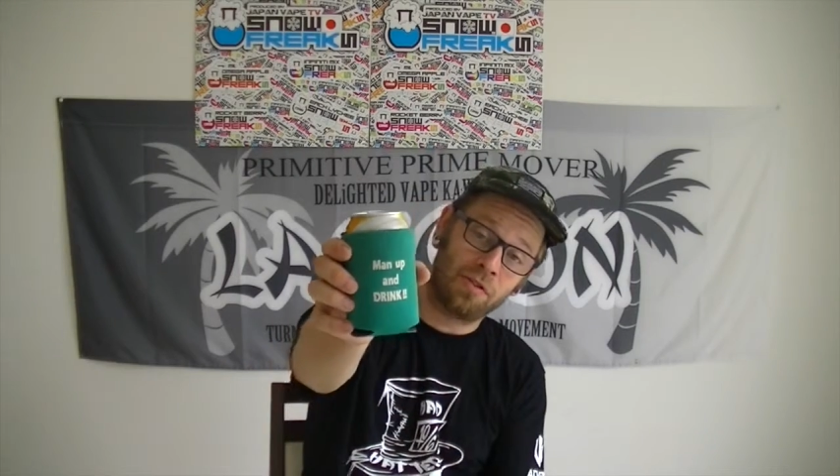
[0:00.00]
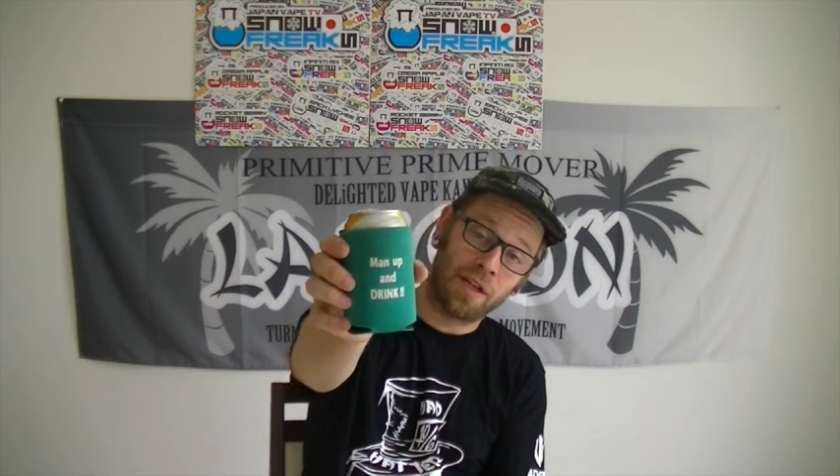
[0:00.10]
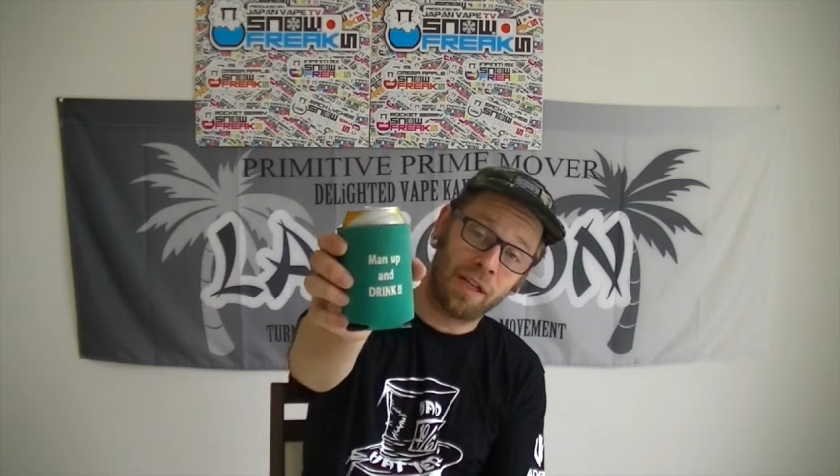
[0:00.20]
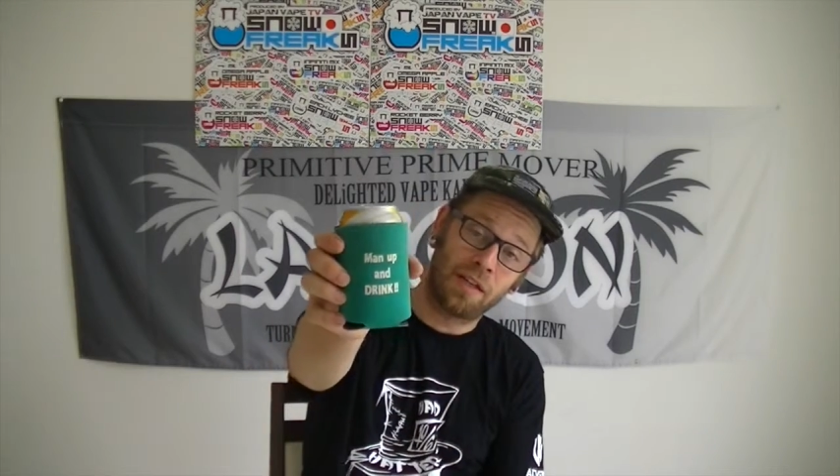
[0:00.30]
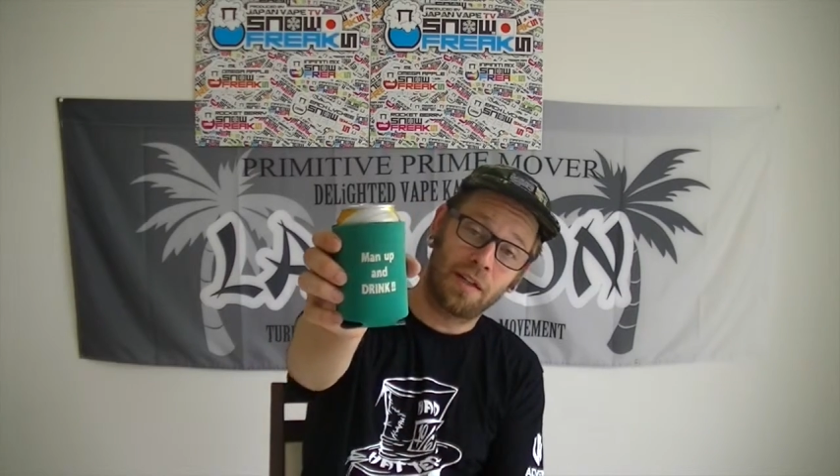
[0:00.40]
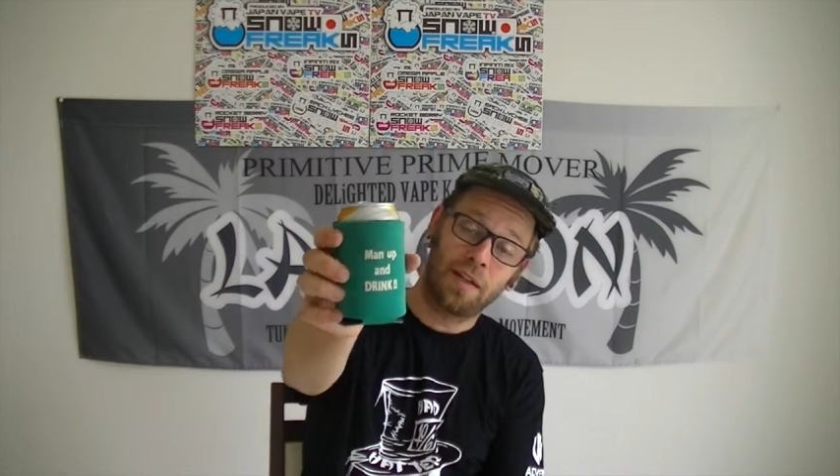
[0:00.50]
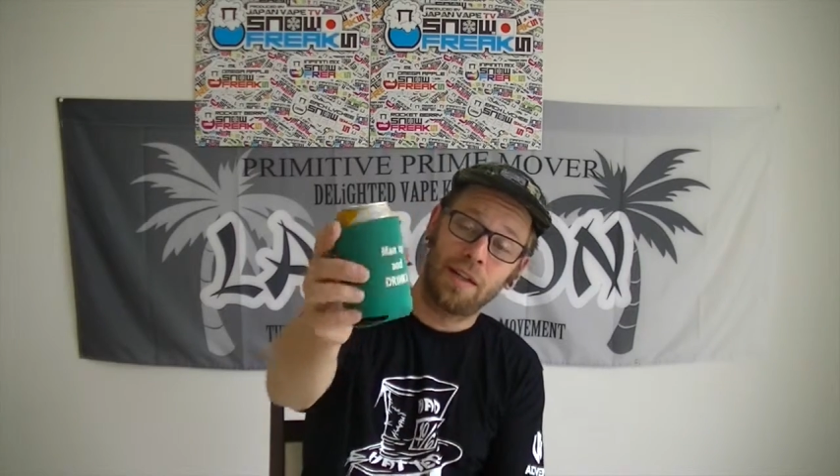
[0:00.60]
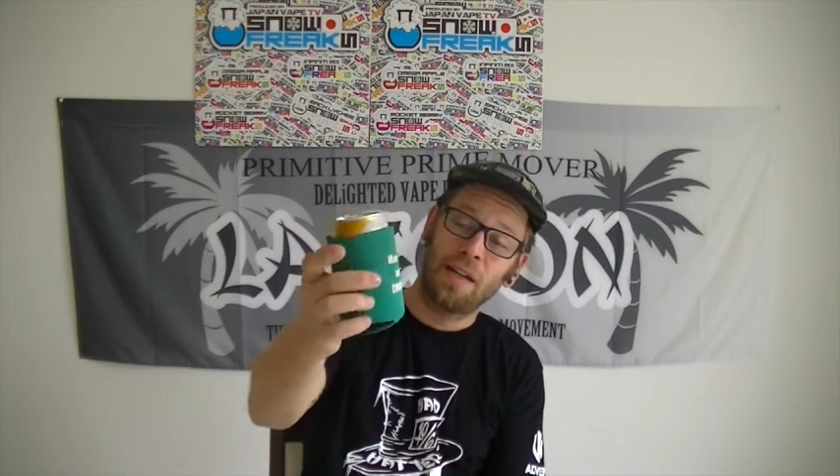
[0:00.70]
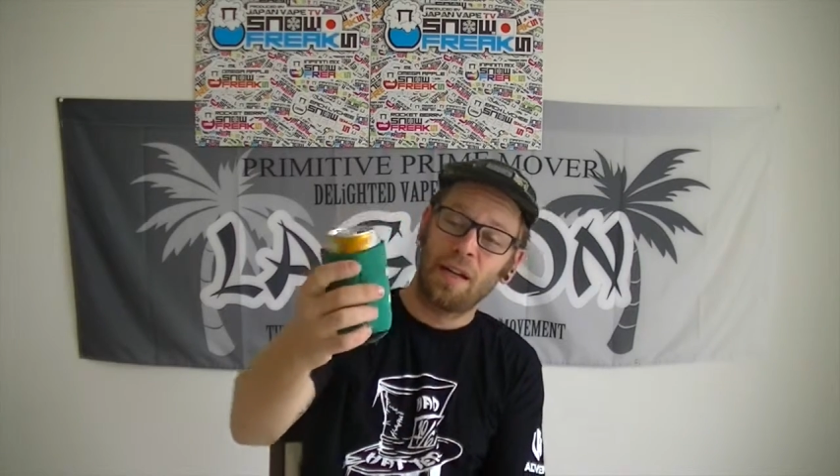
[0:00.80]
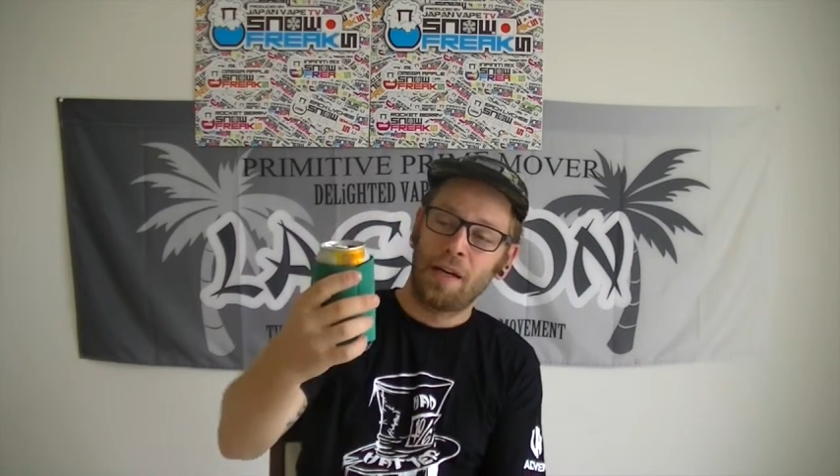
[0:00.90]
drink.
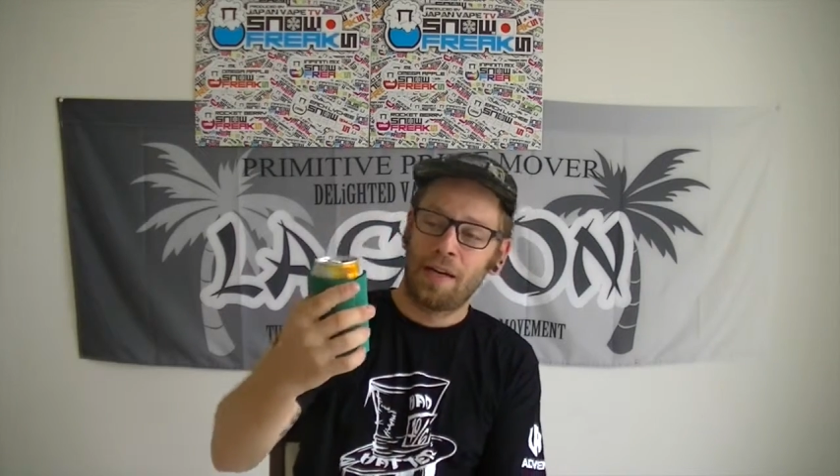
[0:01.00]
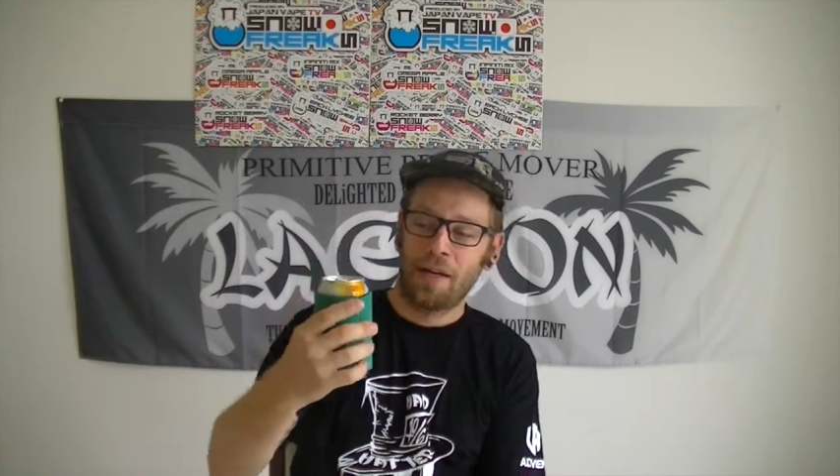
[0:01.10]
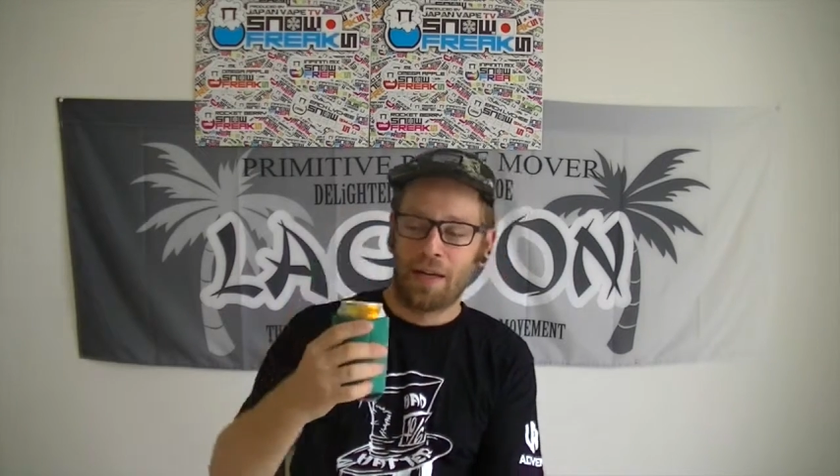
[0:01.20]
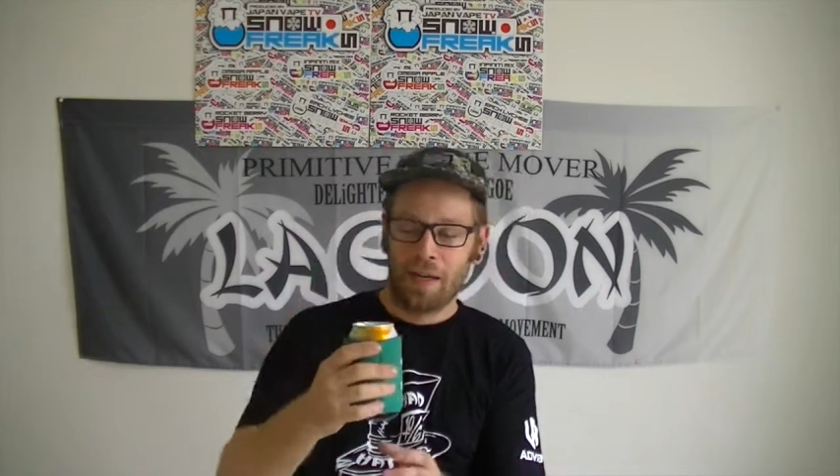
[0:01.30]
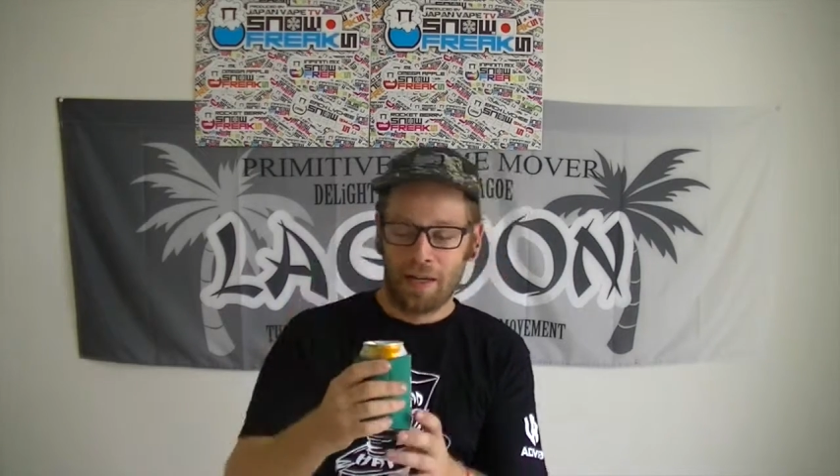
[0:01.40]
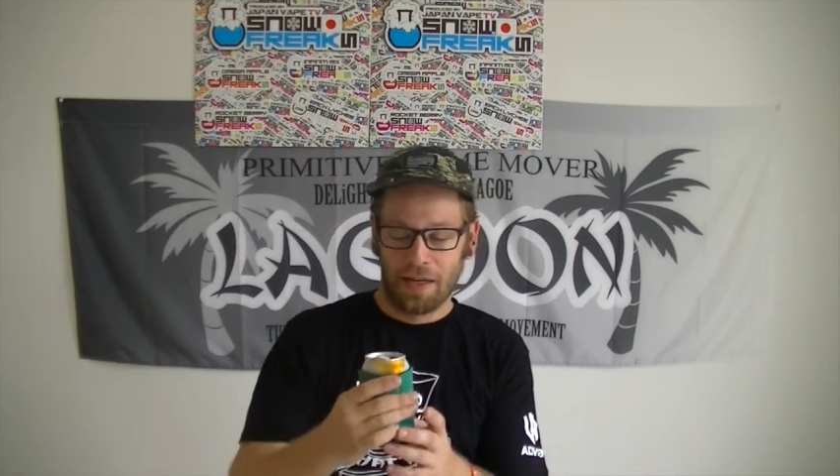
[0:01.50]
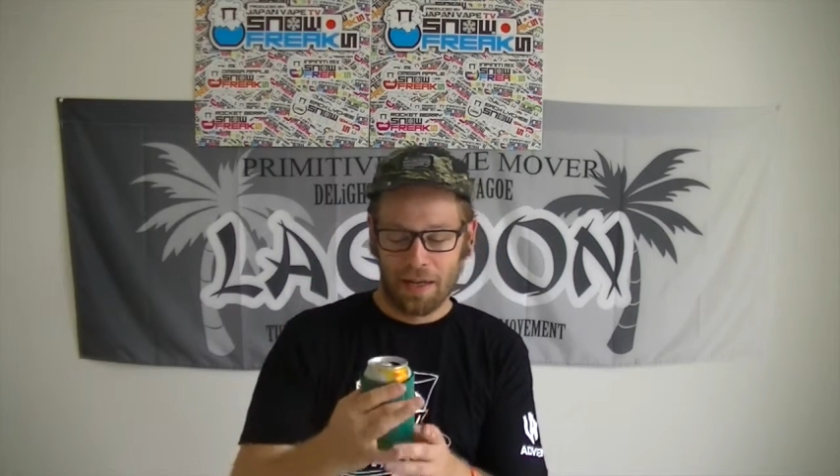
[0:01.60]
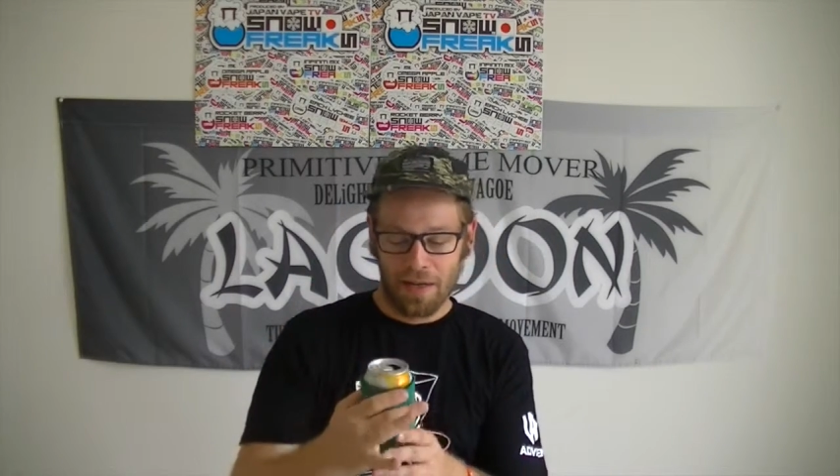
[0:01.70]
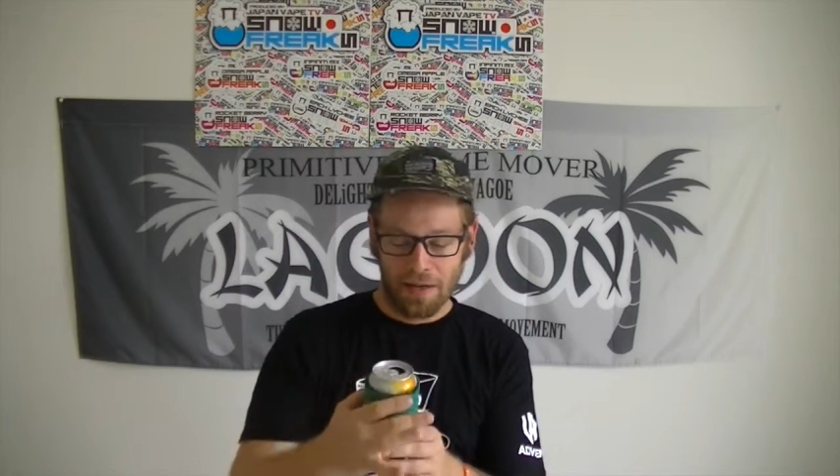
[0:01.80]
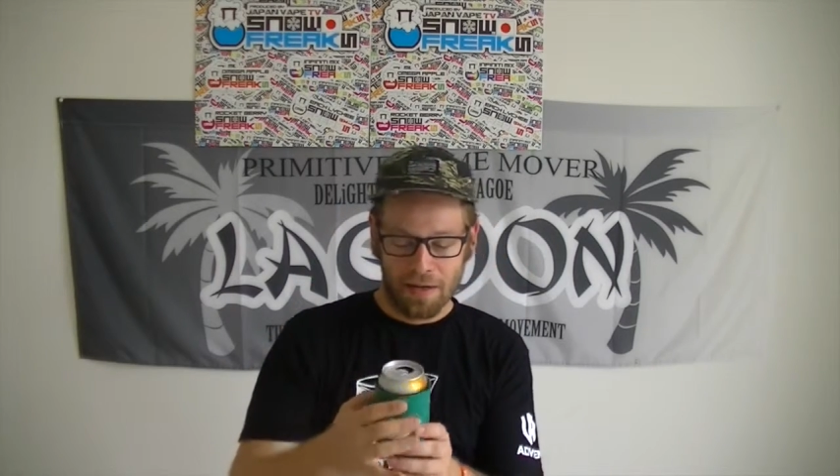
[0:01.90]
And